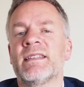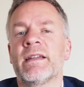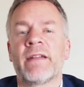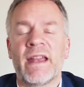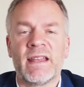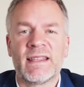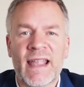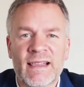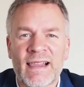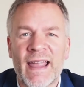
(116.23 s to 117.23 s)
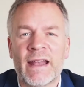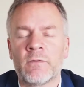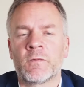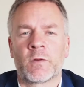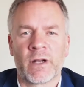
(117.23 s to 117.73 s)
there any deadline
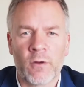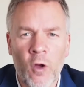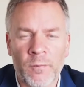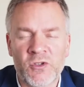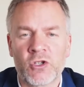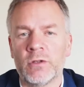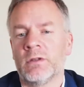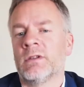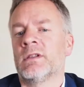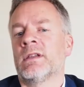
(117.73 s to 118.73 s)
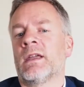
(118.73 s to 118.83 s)
for an option?